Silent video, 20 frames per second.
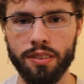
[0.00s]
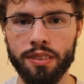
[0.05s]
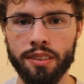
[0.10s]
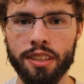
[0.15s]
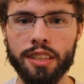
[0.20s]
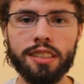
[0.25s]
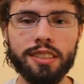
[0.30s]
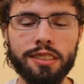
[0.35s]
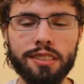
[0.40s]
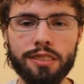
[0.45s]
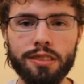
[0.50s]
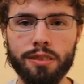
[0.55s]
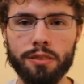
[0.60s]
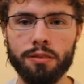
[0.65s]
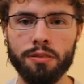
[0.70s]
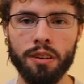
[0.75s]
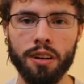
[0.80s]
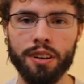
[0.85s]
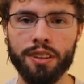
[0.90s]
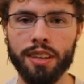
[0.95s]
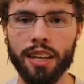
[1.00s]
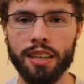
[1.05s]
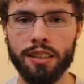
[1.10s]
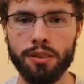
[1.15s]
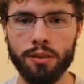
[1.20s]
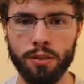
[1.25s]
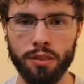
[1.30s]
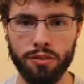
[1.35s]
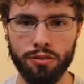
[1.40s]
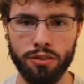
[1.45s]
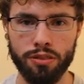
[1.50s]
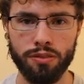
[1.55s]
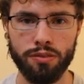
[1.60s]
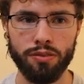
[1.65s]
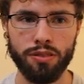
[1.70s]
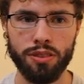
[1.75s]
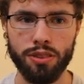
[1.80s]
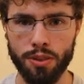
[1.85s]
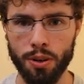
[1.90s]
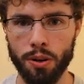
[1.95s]
This is the run that sort of
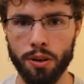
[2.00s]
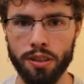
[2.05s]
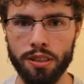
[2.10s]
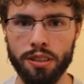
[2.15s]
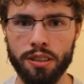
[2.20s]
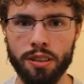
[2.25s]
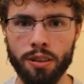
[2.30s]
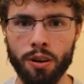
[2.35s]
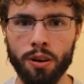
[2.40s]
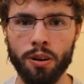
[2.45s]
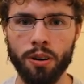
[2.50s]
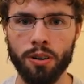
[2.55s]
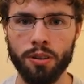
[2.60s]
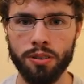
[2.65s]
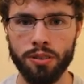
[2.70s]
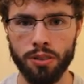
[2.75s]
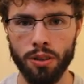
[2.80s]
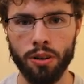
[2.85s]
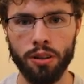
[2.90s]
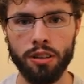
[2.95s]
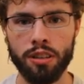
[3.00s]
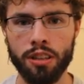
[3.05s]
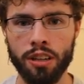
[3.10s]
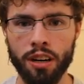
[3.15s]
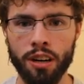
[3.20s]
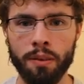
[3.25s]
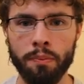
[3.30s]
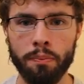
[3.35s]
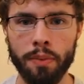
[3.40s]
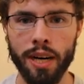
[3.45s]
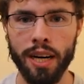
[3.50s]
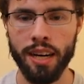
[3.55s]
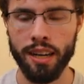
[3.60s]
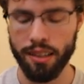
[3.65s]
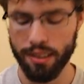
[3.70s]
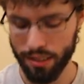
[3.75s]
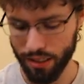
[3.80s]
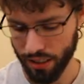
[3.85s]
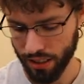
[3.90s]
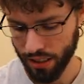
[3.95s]
started it all, started a
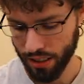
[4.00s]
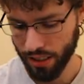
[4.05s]
comeback,